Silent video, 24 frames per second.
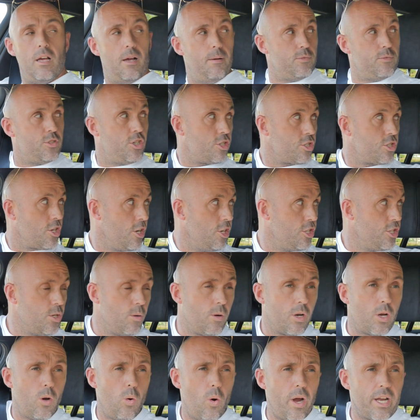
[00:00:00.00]
Just going to
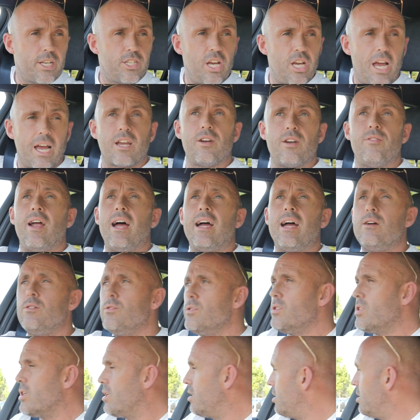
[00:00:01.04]
do a quick check around.